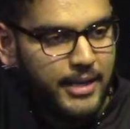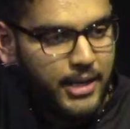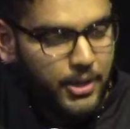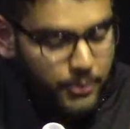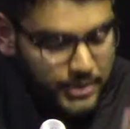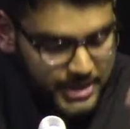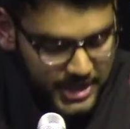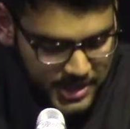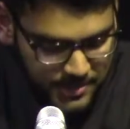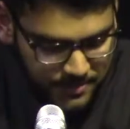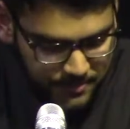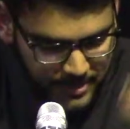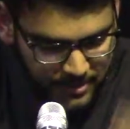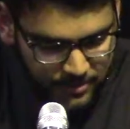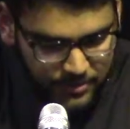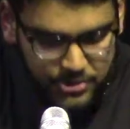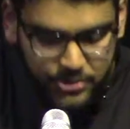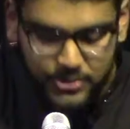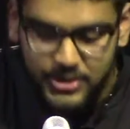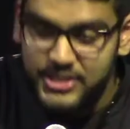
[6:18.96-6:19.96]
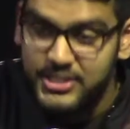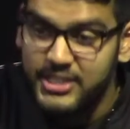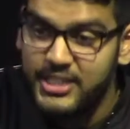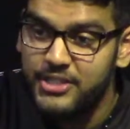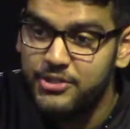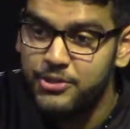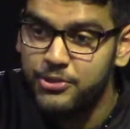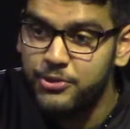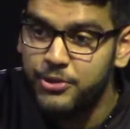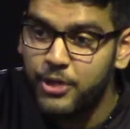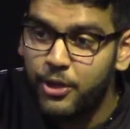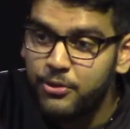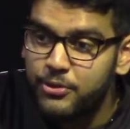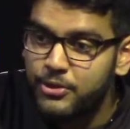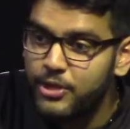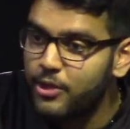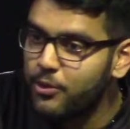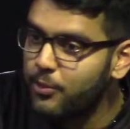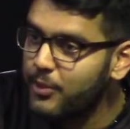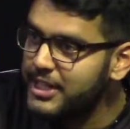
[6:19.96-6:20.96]
With a spiritual disease, you don't
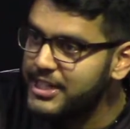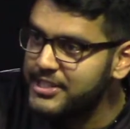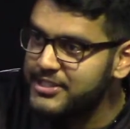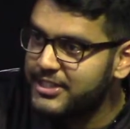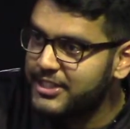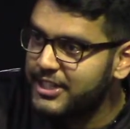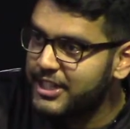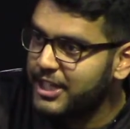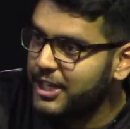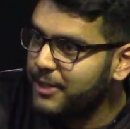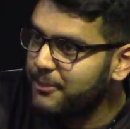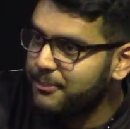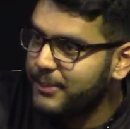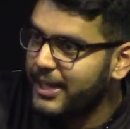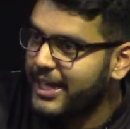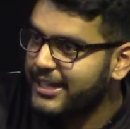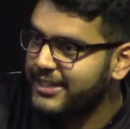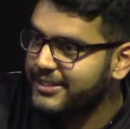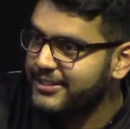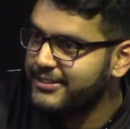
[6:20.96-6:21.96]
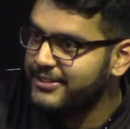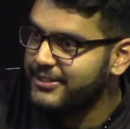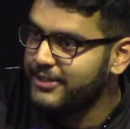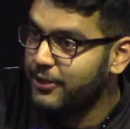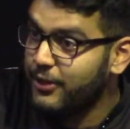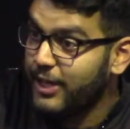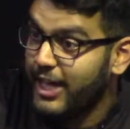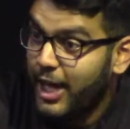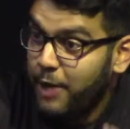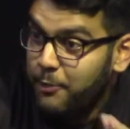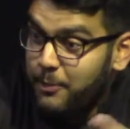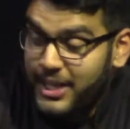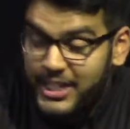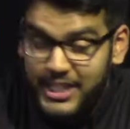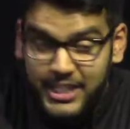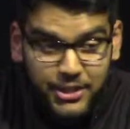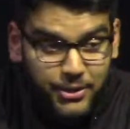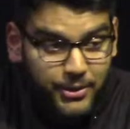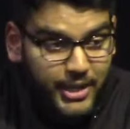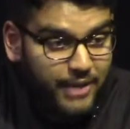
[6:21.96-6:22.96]
know when it's going to come back or how
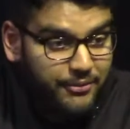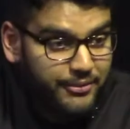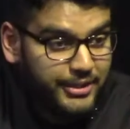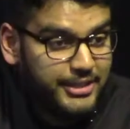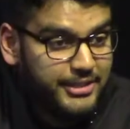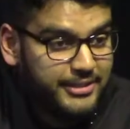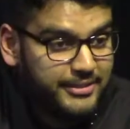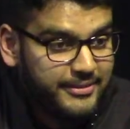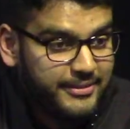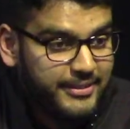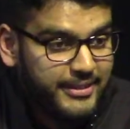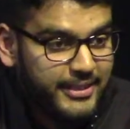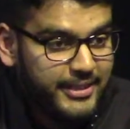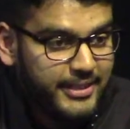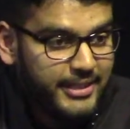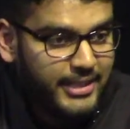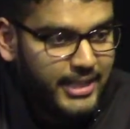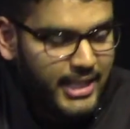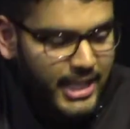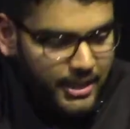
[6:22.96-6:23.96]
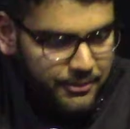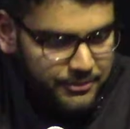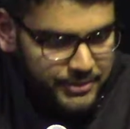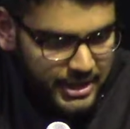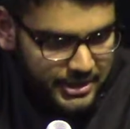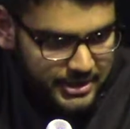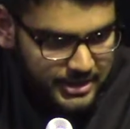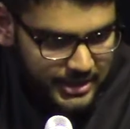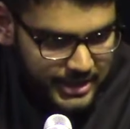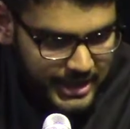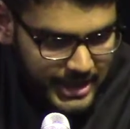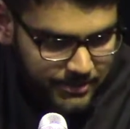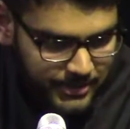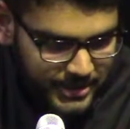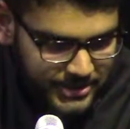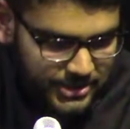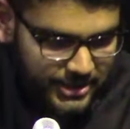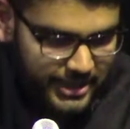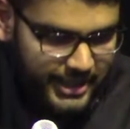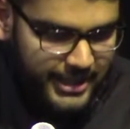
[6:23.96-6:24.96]
many you have it. I've done a
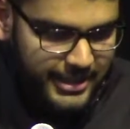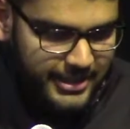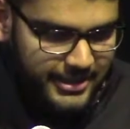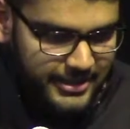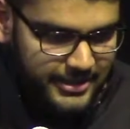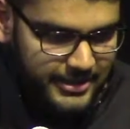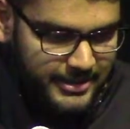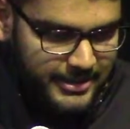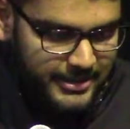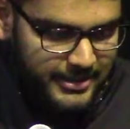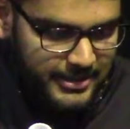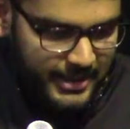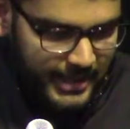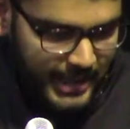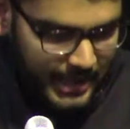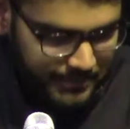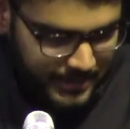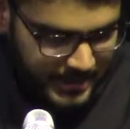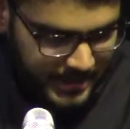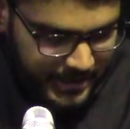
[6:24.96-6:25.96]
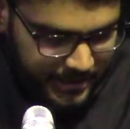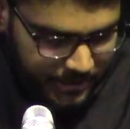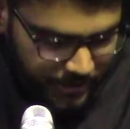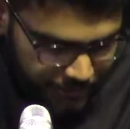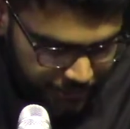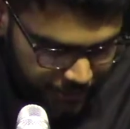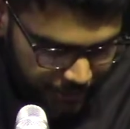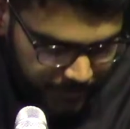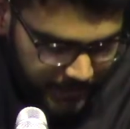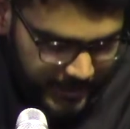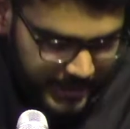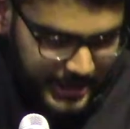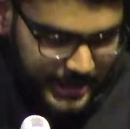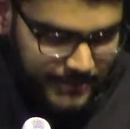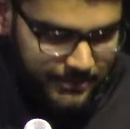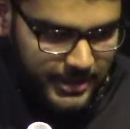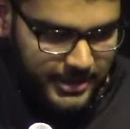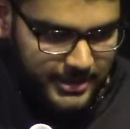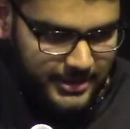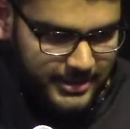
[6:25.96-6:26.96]
riba today. I'm going to control my
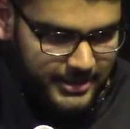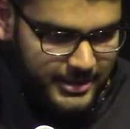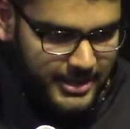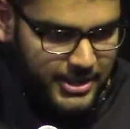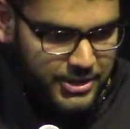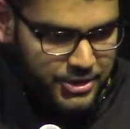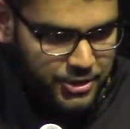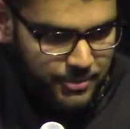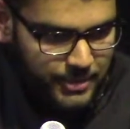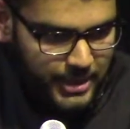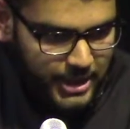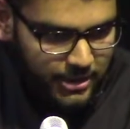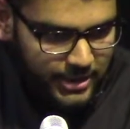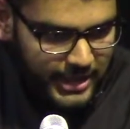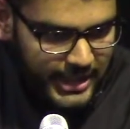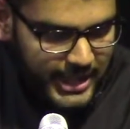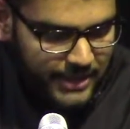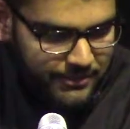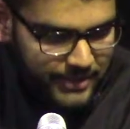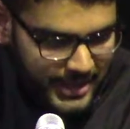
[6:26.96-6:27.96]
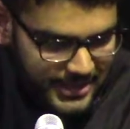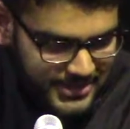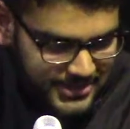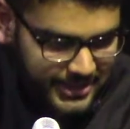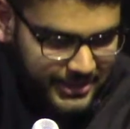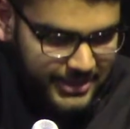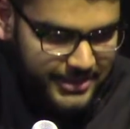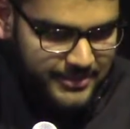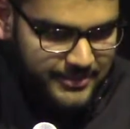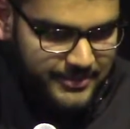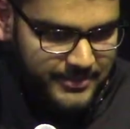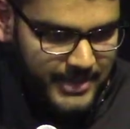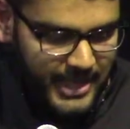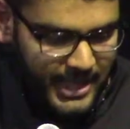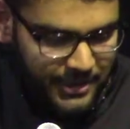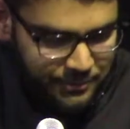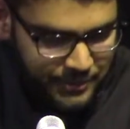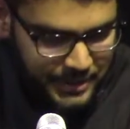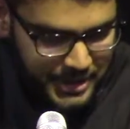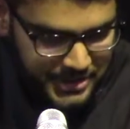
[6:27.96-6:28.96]
riba. Tomorrow I have hasad.
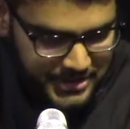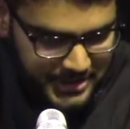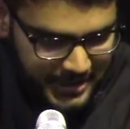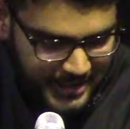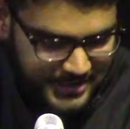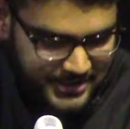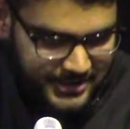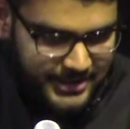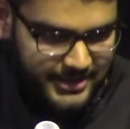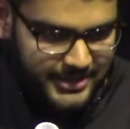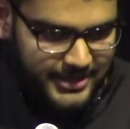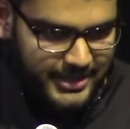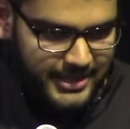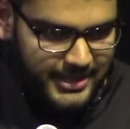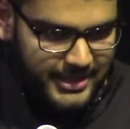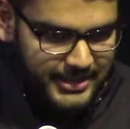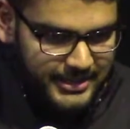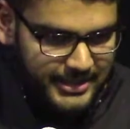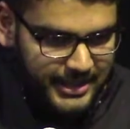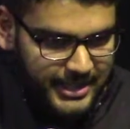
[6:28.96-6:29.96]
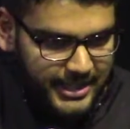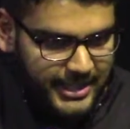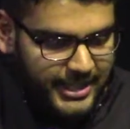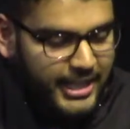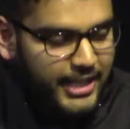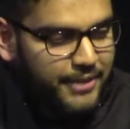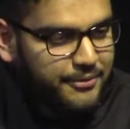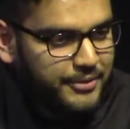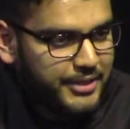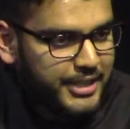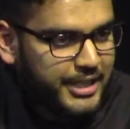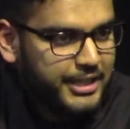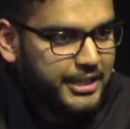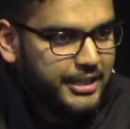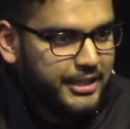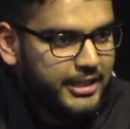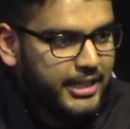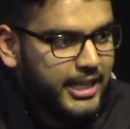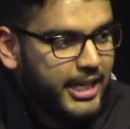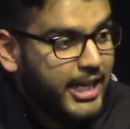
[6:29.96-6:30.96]
I finished hasad. Then I have
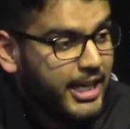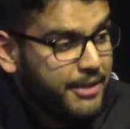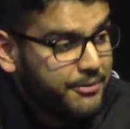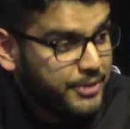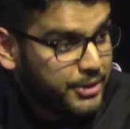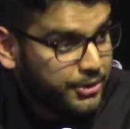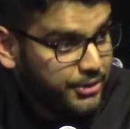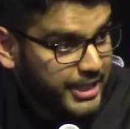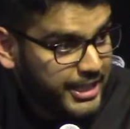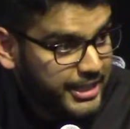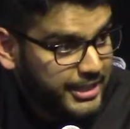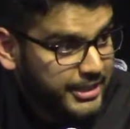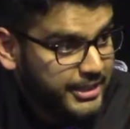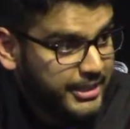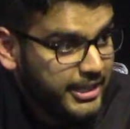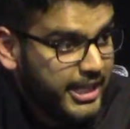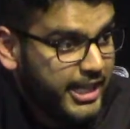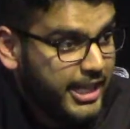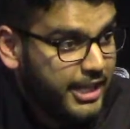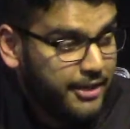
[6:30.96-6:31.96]
kina. I have greed.